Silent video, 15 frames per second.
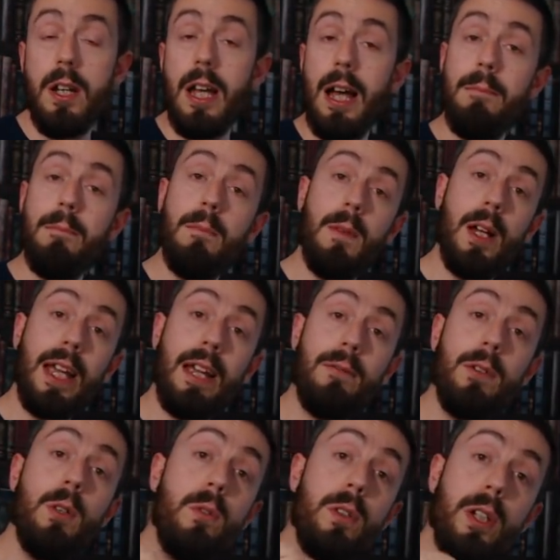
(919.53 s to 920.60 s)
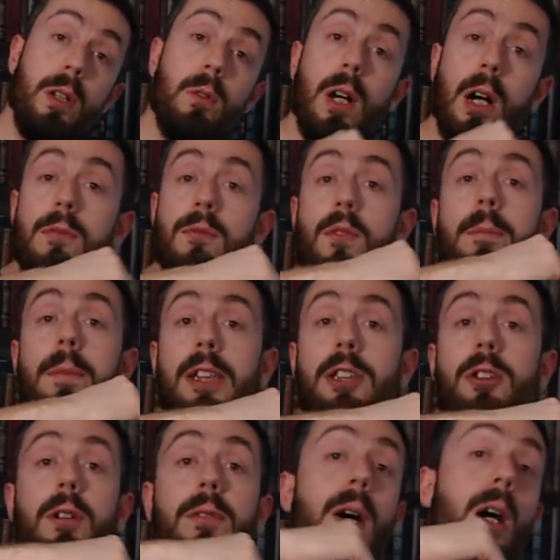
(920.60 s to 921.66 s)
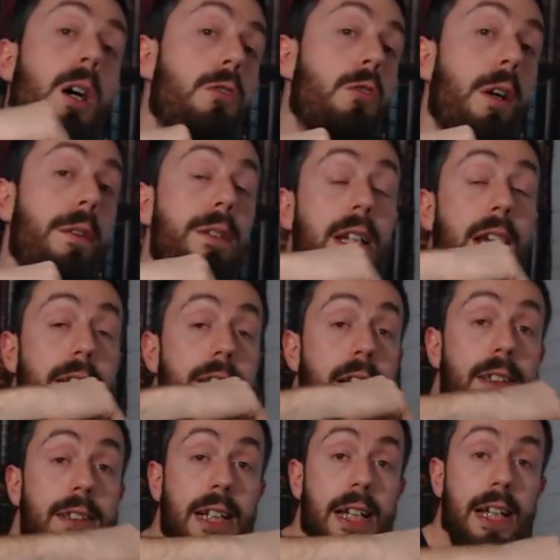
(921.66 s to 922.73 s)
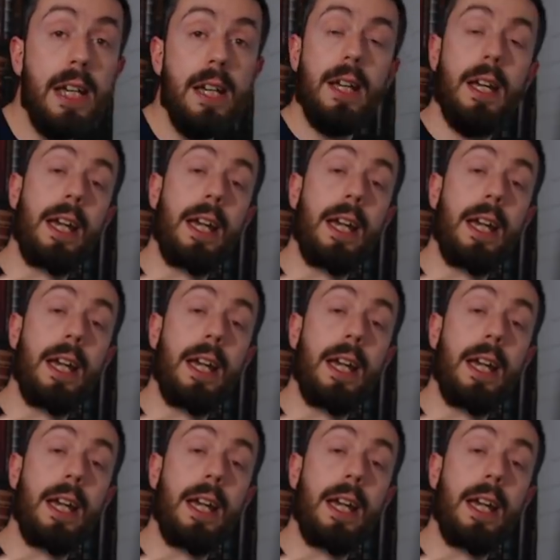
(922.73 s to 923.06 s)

Um, if you do go for a mixture of hard drives and S S D,